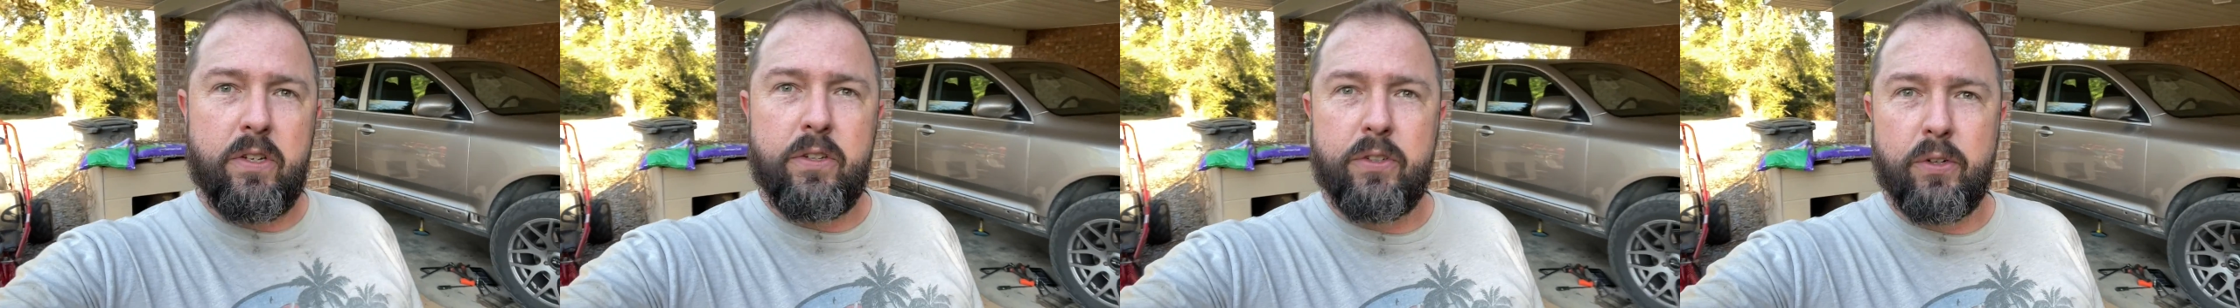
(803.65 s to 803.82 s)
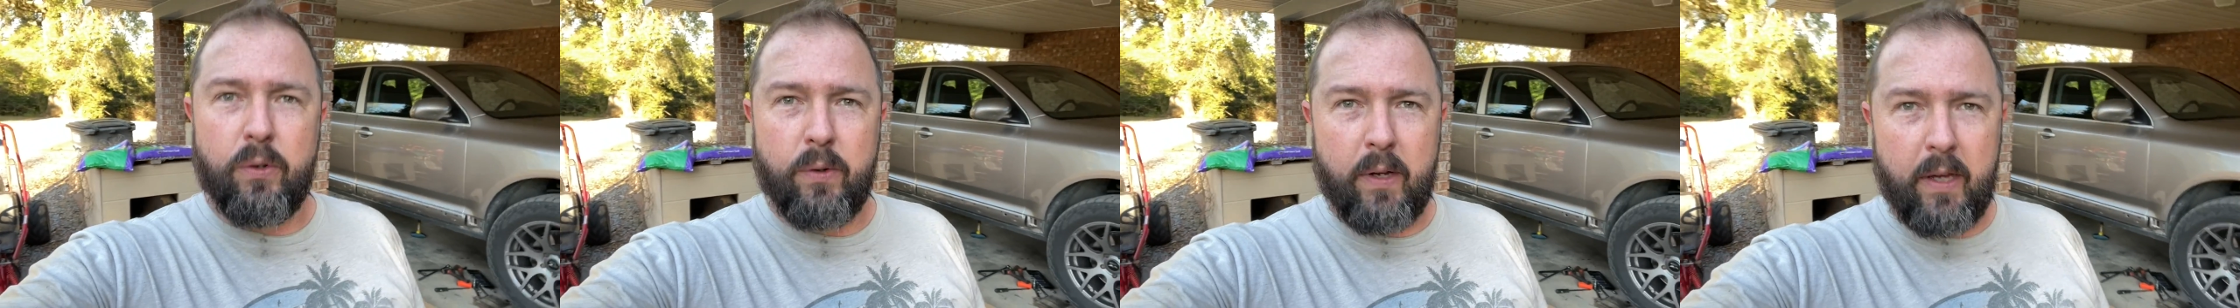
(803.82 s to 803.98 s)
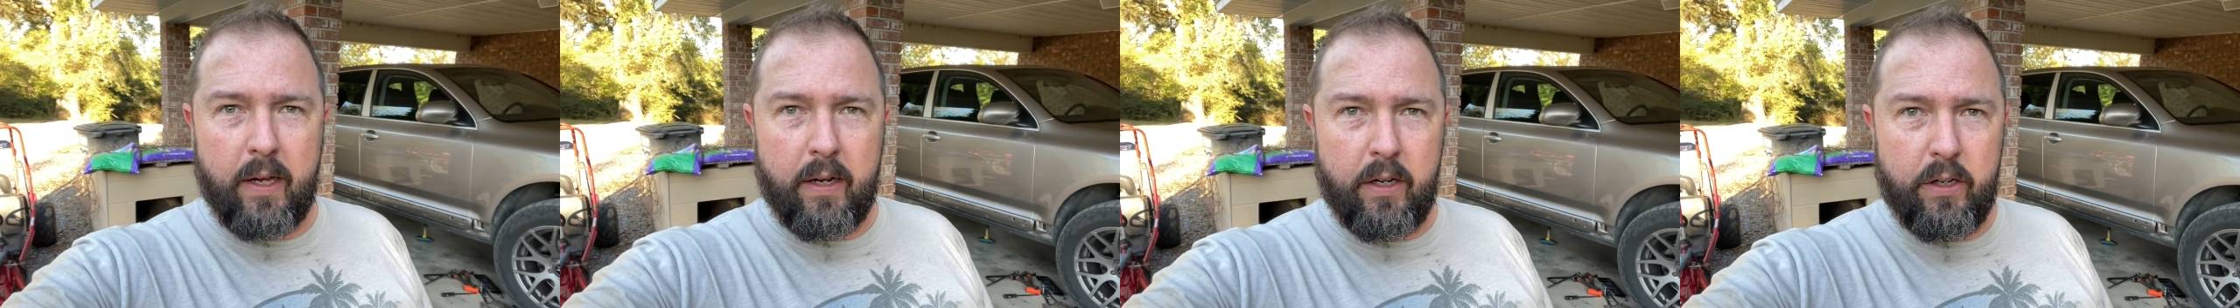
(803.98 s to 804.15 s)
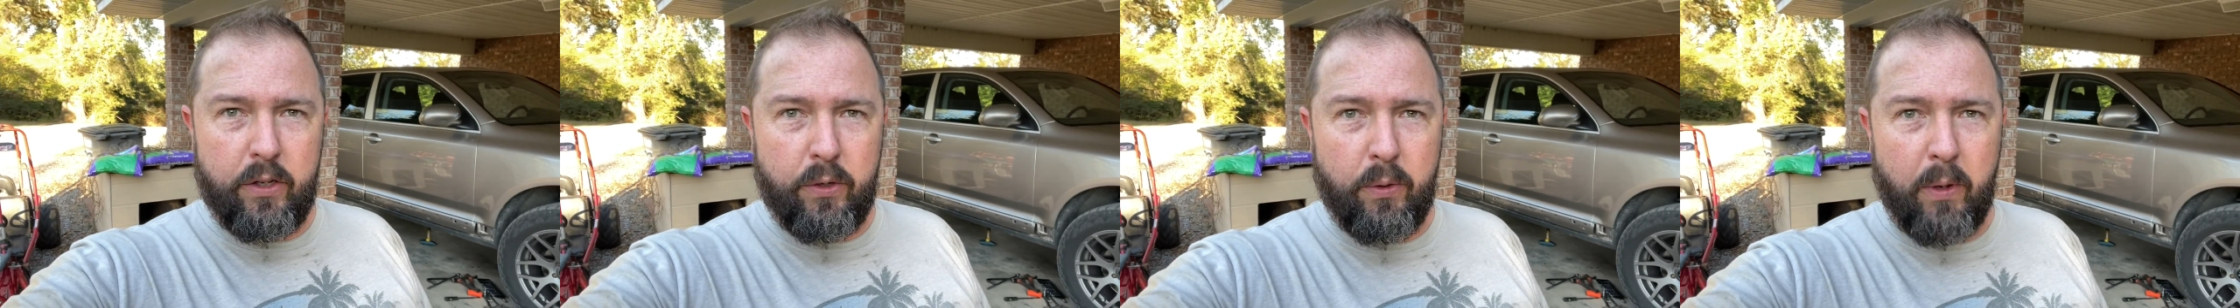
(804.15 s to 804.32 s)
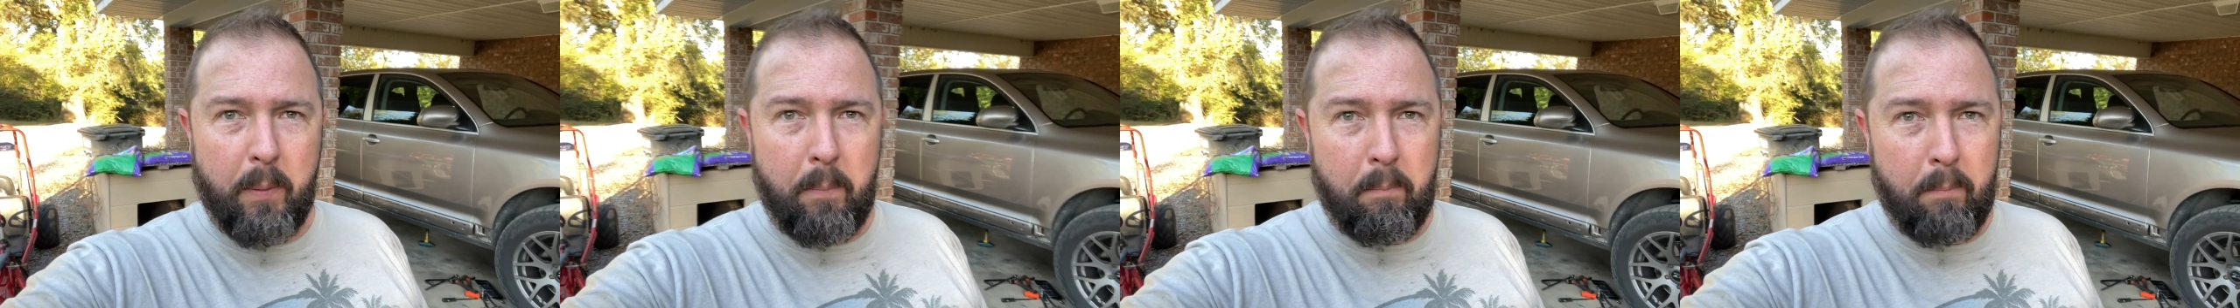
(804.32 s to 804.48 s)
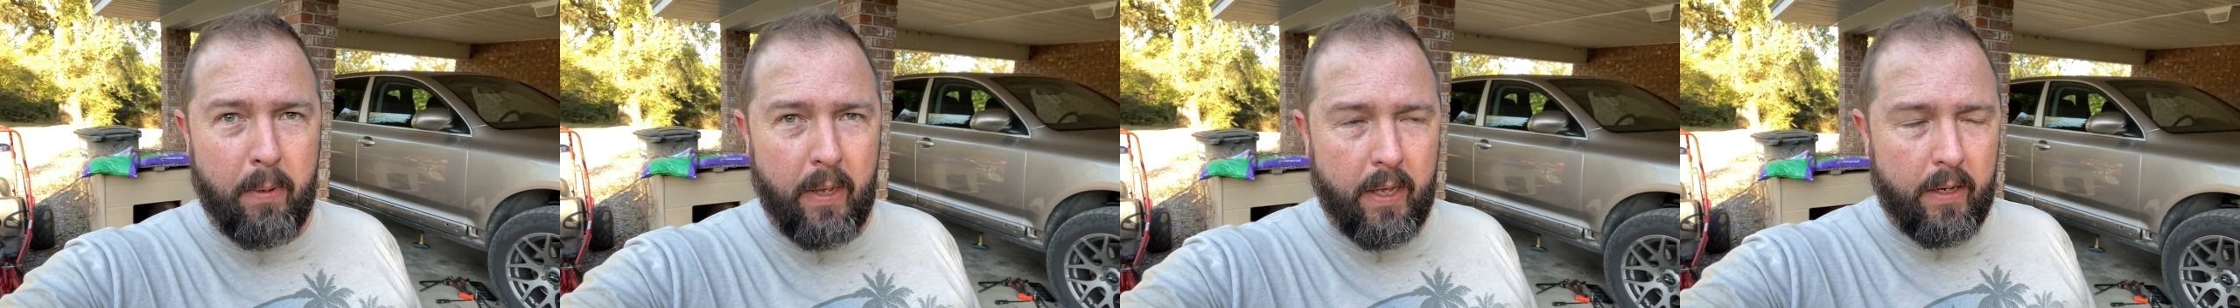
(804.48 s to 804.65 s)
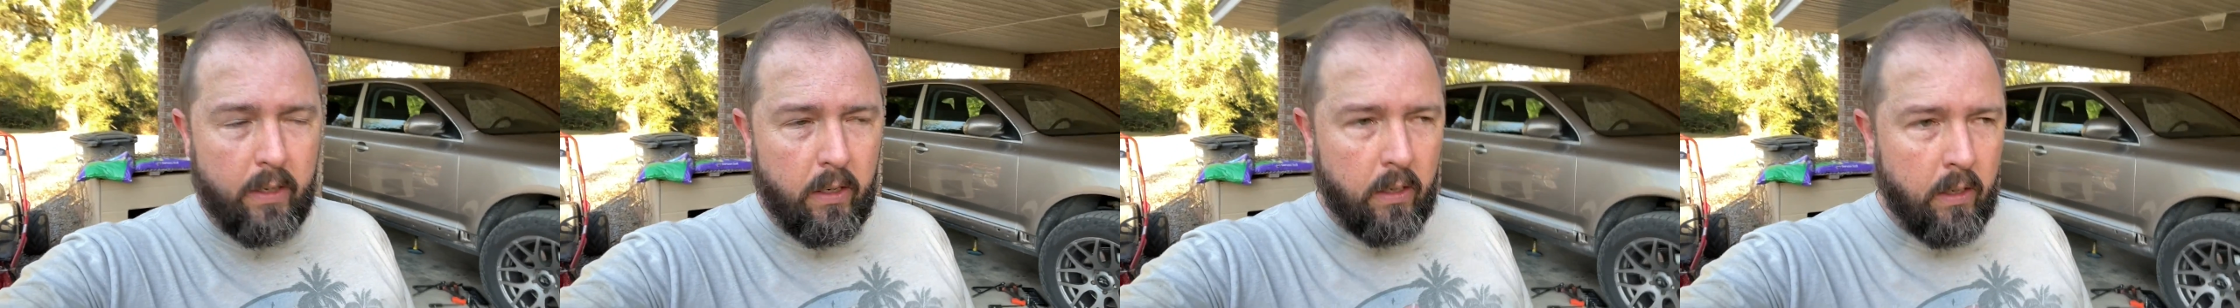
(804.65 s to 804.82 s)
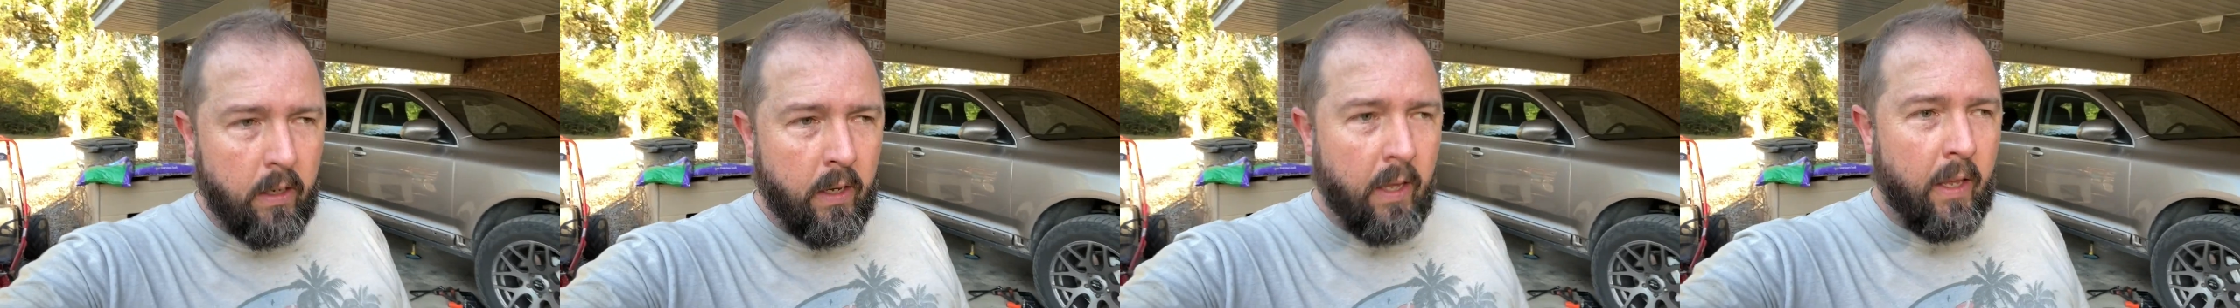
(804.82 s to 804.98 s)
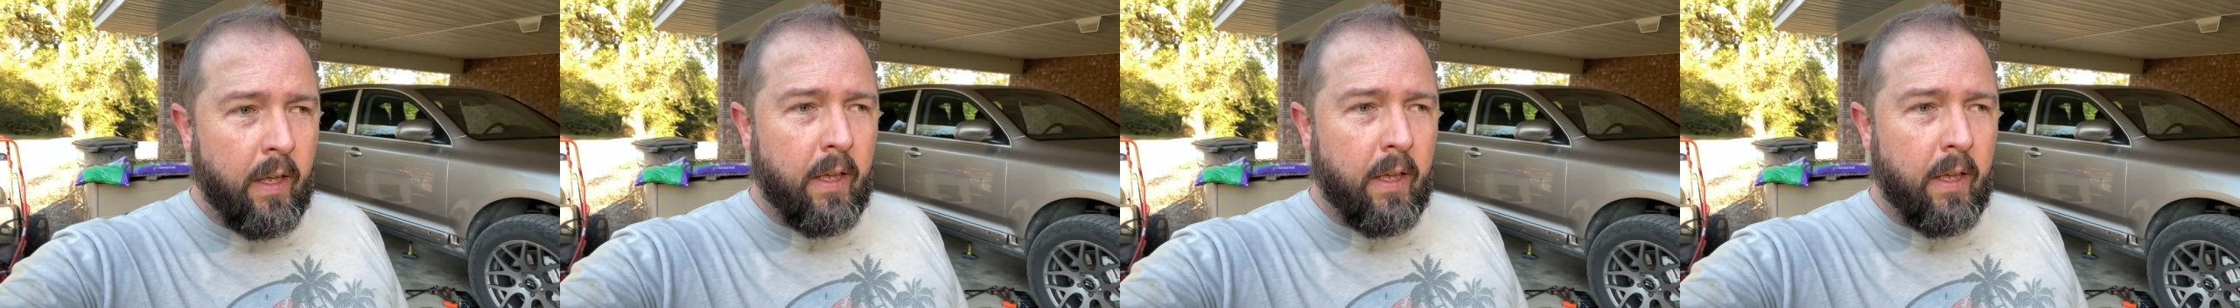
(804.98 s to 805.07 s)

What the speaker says: on how to do it better,